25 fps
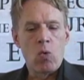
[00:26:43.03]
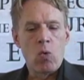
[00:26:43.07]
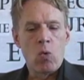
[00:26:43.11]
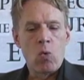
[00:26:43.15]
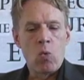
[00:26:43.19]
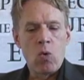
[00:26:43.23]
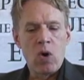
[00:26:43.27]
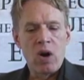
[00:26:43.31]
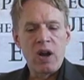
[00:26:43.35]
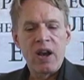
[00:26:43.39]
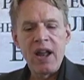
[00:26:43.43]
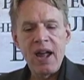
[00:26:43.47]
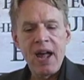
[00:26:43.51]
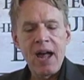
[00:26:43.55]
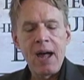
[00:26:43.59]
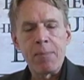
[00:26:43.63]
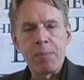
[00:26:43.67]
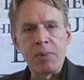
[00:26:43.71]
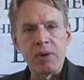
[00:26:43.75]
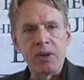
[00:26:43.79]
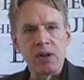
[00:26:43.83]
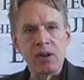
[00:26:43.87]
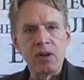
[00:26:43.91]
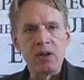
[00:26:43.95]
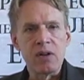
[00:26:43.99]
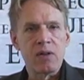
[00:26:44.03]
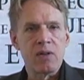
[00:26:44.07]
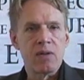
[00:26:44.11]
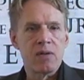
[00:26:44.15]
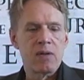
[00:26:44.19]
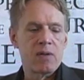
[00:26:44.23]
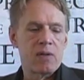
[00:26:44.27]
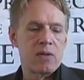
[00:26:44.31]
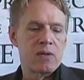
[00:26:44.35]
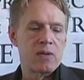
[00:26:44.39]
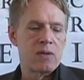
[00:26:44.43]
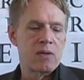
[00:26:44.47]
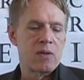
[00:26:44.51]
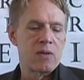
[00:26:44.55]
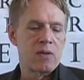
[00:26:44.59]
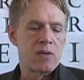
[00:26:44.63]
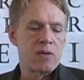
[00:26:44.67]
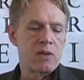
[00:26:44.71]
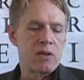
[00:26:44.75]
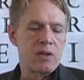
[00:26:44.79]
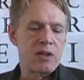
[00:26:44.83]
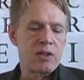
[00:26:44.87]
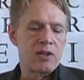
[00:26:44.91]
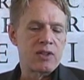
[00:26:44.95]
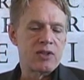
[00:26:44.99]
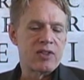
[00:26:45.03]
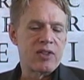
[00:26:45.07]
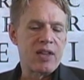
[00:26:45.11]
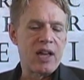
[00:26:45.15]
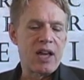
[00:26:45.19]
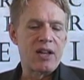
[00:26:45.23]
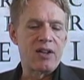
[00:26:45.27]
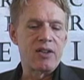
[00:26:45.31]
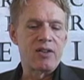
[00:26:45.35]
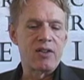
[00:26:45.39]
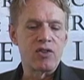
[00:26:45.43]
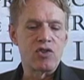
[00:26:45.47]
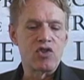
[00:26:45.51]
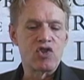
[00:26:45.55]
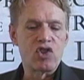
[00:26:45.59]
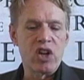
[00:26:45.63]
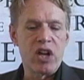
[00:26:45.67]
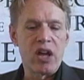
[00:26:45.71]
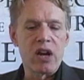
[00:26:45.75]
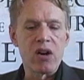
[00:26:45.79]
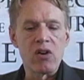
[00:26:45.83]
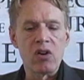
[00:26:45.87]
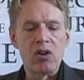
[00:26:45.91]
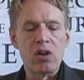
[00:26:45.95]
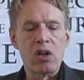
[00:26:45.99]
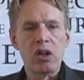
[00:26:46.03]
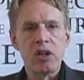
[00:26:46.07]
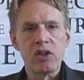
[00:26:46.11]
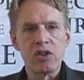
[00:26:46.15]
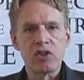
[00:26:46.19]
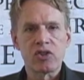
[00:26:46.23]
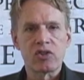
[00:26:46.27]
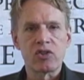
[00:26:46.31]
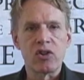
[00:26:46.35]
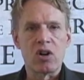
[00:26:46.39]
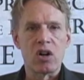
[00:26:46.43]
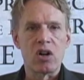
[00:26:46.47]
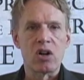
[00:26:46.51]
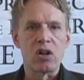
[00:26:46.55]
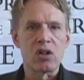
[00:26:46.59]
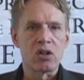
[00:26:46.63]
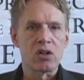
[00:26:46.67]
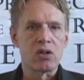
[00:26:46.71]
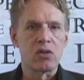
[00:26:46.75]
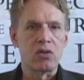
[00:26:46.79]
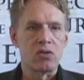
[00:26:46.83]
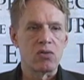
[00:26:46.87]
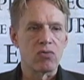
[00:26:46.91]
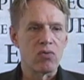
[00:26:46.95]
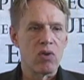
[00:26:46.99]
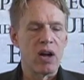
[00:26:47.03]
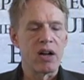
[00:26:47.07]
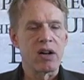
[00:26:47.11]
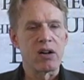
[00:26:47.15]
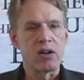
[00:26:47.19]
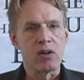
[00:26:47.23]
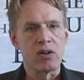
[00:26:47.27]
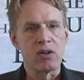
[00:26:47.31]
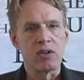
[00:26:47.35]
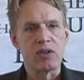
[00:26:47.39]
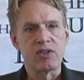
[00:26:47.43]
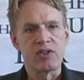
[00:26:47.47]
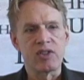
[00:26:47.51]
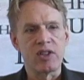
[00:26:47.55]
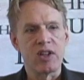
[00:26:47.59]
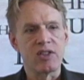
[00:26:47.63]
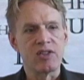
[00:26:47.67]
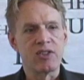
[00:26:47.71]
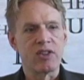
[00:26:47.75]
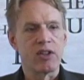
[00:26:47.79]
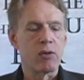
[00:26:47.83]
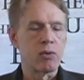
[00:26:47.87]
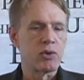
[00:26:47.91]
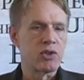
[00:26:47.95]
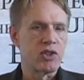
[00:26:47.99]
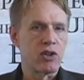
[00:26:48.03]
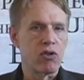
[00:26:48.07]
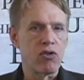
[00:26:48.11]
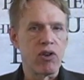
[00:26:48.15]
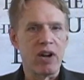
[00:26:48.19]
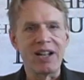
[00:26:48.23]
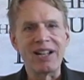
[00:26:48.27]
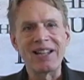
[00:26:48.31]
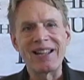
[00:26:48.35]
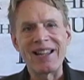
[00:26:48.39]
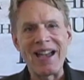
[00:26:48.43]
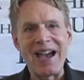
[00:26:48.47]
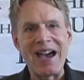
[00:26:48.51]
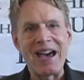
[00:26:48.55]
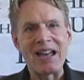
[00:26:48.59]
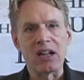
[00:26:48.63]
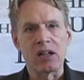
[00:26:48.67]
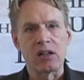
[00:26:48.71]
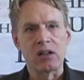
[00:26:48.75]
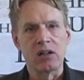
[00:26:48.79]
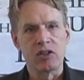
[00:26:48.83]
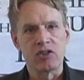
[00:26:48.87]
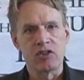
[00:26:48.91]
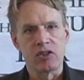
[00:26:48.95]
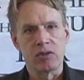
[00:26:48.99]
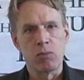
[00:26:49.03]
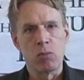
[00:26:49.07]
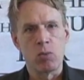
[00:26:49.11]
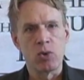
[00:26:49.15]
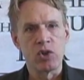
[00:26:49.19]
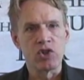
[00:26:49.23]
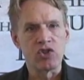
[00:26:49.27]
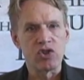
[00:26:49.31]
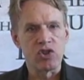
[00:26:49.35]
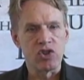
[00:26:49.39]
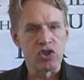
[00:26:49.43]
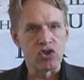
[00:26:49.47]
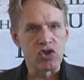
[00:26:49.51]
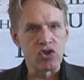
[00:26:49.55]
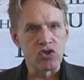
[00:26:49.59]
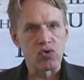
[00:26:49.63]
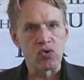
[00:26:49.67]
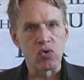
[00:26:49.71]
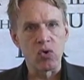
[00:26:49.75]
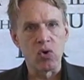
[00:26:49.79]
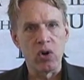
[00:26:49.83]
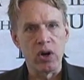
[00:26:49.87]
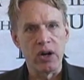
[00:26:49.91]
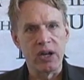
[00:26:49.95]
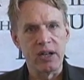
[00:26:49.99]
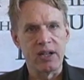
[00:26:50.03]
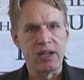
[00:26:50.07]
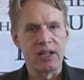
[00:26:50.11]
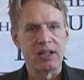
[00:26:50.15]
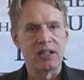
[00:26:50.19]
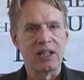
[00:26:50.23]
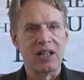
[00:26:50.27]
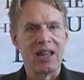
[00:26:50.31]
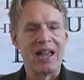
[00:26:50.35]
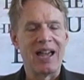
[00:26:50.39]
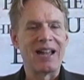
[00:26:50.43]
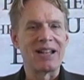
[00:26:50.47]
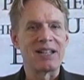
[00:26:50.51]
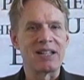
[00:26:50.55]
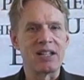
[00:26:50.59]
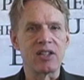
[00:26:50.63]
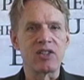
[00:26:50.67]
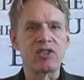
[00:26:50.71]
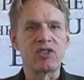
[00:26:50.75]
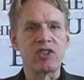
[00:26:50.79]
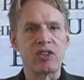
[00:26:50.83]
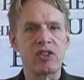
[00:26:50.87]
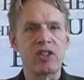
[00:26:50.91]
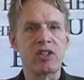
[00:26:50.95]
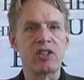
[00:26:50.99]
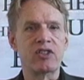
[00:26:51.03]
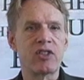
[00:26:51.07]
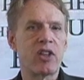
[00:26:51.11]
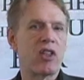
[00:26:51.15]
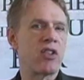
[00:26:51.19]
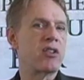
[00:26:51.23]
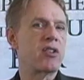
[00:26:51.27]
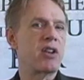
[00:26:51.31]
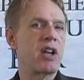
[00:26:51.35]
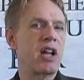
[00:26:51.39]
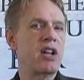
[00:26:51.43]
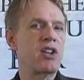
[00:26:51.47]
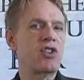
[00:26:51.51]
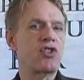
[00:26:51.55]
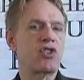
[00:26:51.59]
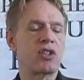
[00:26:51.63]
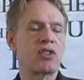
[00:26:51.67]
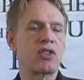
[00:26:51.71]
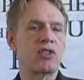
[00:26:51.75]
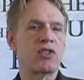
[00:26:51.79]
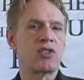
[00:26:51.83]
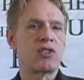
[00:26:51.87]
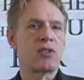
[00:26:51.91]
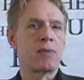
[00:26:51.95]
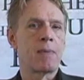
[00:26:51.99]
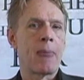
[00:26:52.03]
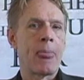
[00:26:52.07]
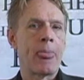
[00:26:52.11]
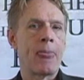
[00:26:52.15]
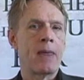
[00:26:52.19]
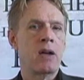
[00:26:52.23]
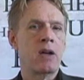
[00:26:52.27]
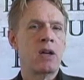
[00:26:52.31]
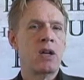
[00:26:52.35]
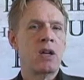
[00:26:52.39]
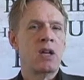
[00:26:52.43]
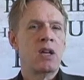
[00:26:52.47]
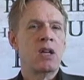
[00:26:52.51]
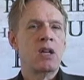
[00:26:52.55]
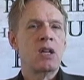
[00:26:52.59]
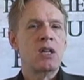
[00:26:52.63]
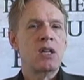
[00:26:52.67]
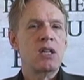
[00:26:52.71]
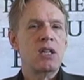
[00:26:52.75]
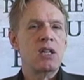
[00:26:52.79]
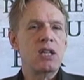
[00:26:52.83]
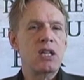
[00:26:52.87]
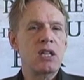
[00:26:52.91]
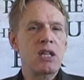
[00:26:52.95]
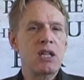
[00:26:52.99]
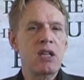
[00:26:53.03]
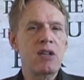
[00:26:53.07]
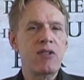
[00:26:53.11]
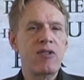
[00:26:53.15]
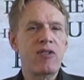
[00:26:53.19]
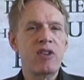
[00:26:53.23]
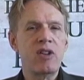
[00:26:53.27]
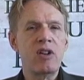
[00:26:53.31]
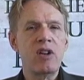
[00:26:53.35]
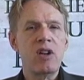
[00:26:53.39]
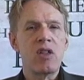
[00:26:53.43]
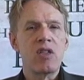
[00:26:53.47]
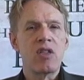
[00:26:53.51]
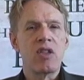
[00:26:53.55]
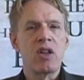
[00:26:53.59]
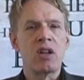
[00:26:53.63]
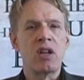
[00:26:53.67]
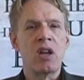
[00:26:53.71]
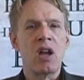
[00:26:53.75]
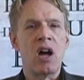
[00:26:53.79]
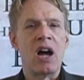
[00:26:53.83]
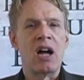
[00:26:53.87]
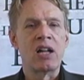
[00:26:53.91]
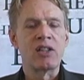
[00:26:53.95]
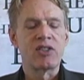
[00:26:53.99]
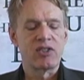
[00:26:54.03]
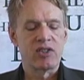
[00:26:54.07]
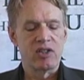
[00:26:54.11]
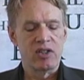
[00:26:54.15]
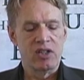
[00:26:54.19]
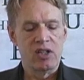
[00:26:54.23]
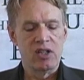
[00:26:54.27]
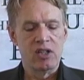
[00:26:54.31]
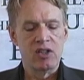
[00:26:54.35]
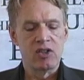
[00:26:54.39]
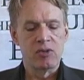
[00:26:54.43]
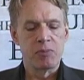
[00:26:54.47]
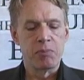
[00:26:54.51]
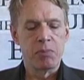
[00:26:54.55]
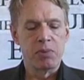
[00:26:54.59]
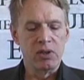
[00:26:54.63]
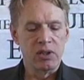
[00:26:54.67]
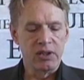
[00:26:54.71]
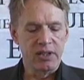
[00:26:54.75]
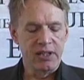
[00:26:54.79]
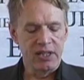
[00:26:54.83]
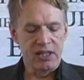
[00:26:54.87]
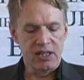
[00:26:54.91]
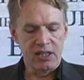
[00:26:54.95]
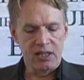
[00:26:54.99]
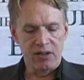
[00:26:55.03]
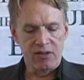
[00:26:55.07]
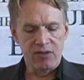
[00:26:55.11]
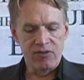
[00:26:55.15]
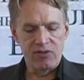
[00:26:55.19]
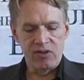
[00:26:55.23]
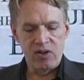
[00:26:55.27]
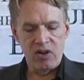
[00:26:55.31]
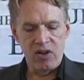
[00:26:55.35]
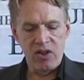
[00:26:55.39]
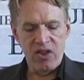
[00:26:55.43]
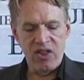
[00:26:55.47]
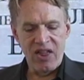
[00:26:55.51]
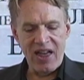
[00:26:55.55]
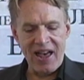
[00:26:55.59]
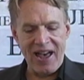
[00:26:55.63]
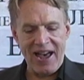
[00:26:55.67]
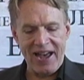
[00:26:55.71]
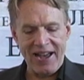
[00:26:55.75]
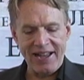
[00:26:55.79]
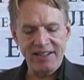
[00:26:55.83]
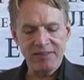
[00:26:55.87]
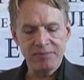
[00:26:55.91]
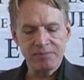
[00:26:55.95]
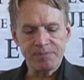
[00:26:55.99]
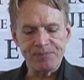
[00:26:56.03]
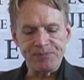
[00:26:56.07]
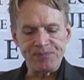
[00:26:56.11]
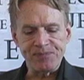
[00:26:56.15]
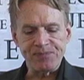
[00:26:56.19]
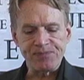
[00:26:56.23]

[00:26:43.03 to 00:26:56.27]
what happened is that the general historical record says there was a great cataclysm which destroyed Atlantis and these other nations. Even the Nazis believed that